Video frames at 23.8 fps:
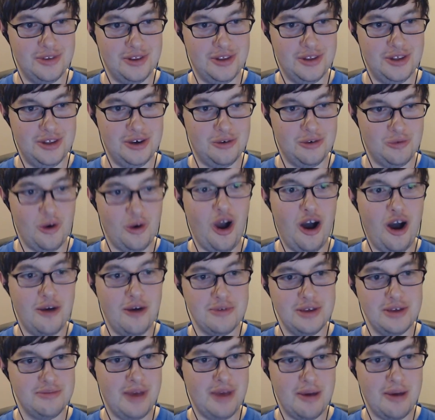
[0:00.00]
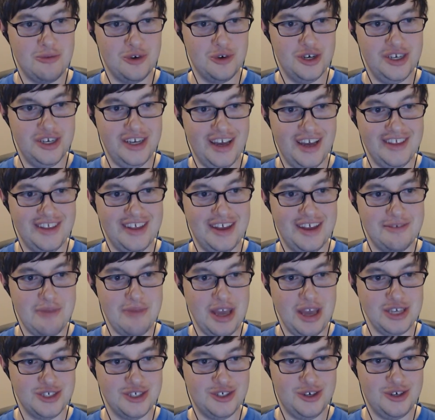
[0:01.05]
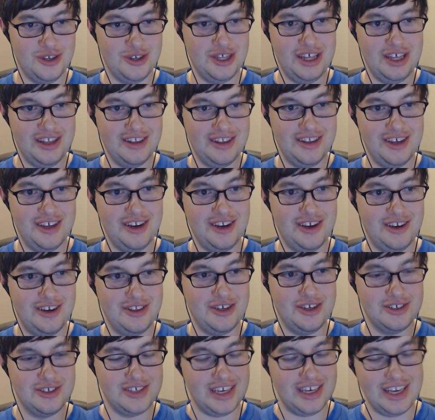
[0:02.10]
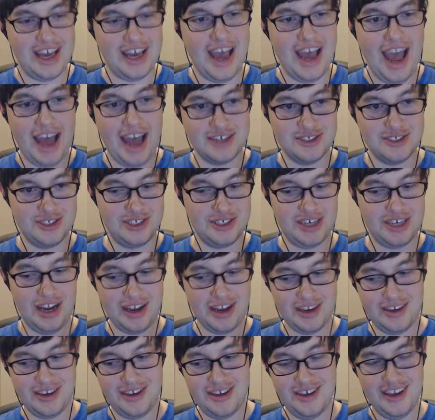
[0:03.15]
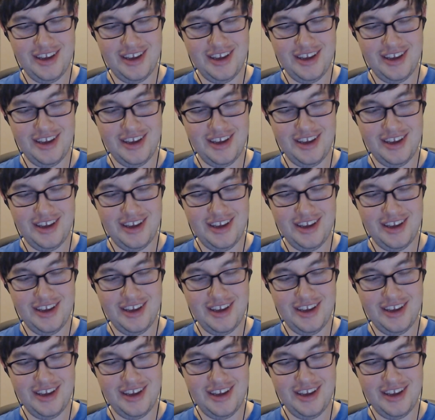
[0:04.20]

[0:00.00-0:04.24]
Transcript: ROM in memory and then makes sure that there's like a hash check,